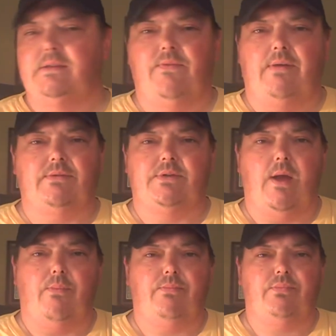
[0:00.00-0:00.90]
If I have to
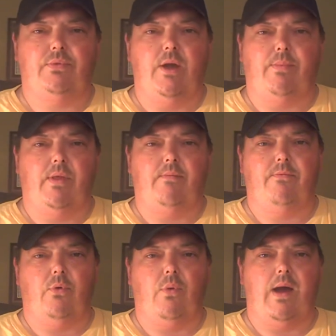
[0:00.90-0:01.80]
stop a couple of them
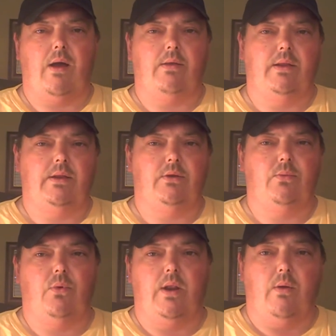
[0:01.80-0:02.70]
for a while and do
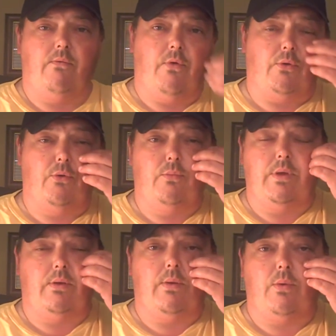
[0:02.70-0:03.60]
one for a group
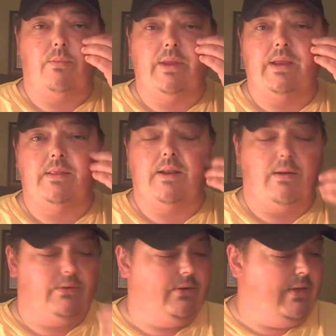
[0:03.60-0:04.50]
build I want to be in, then
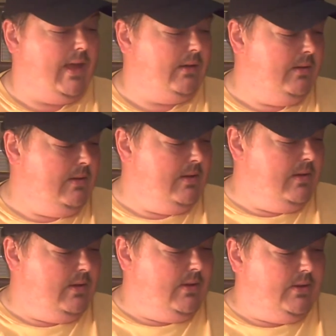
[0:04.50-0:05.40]
I'll do that.
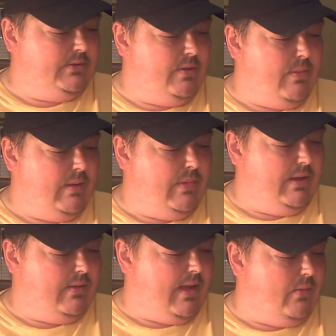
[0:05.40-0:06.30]
So I may be
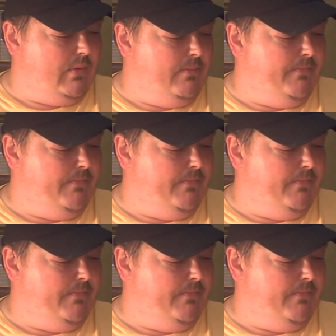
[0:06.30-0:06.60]
in that one.